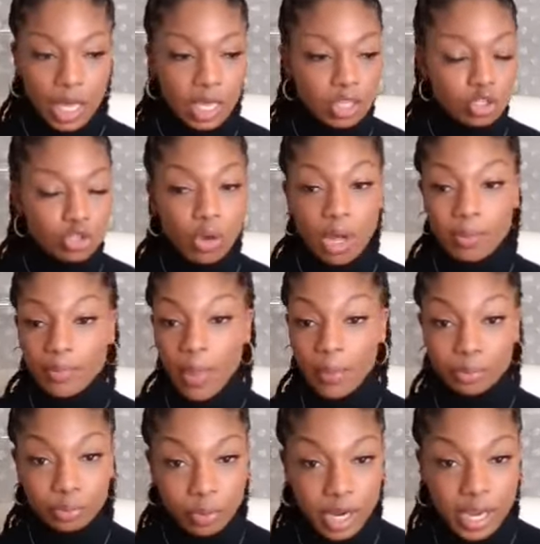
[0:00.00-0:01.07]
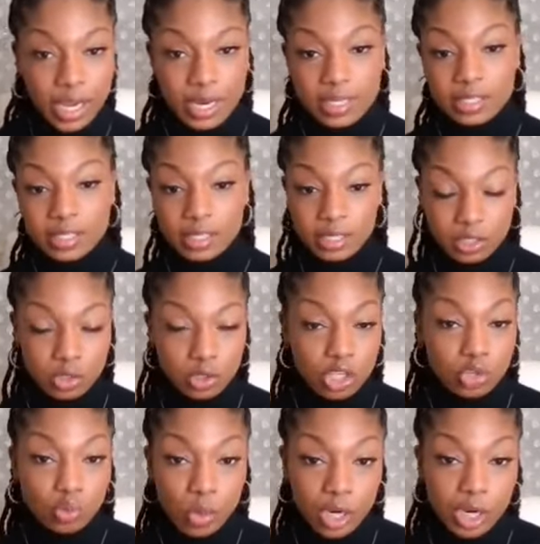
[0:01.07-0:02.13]
So I'm praying into
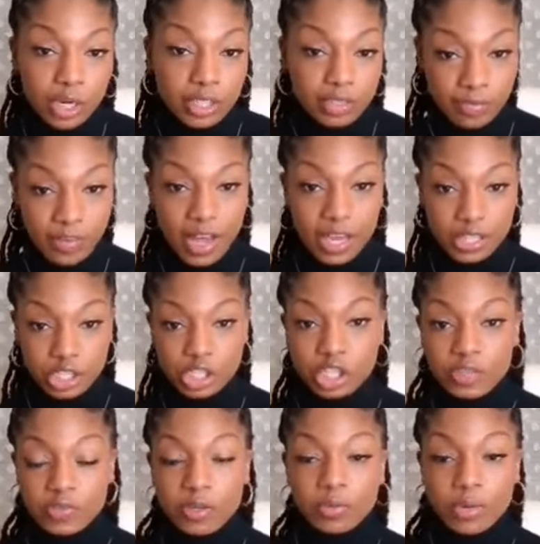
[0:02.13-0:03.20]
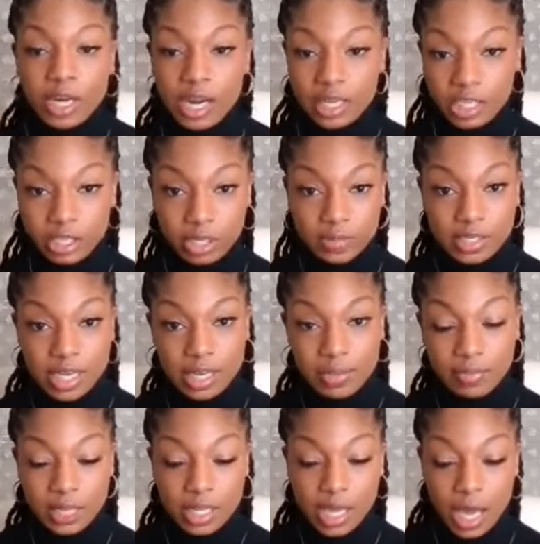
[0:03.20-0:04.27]
this word, divine shift, and what I hear him
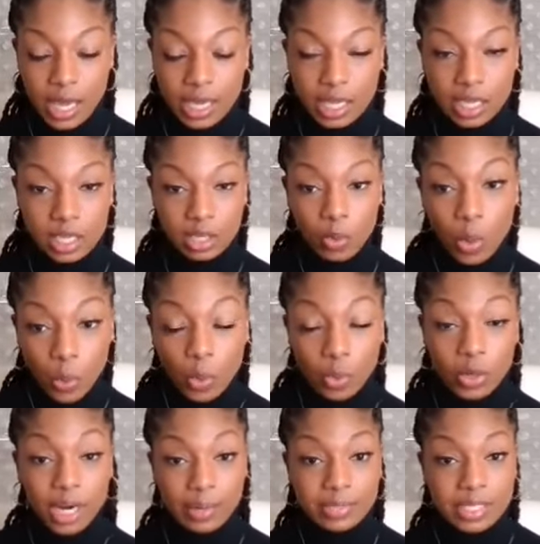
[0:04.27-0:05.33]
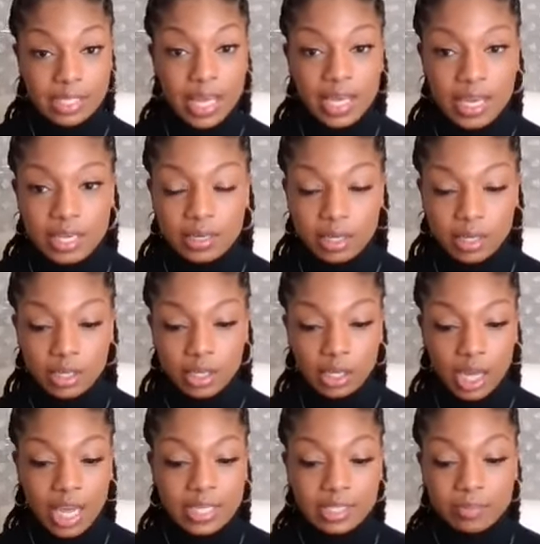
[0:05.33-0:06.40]
telling me, like, or what I'm saying
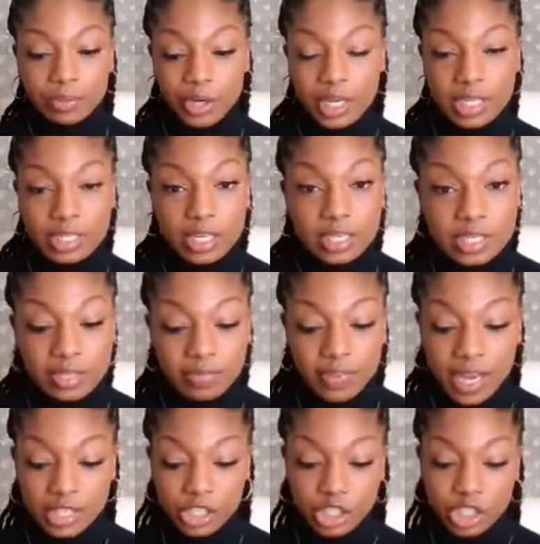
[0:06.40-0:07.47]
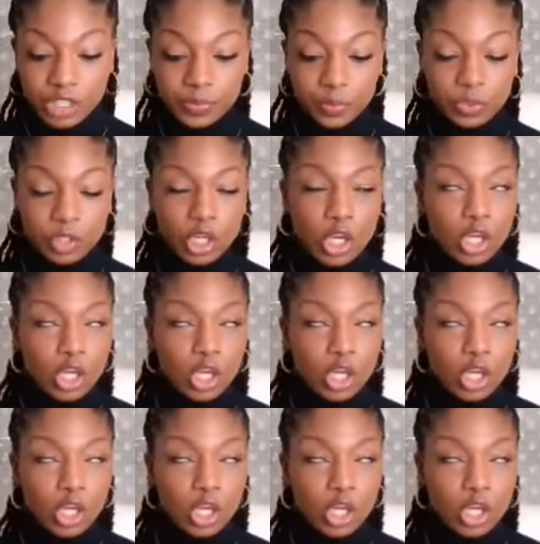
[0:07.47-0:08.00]
as I'm praying in tongues, divine shift.